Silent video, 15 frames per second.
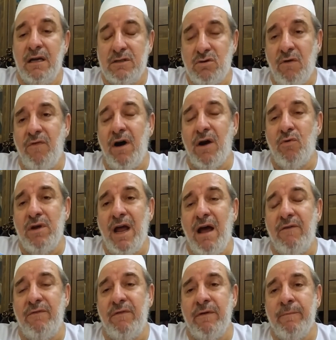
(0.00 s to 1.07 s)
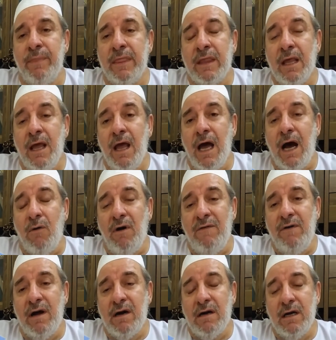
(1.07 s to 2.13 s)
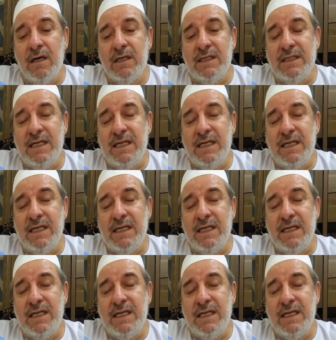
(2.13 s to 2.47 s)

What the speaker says: so far we have. However,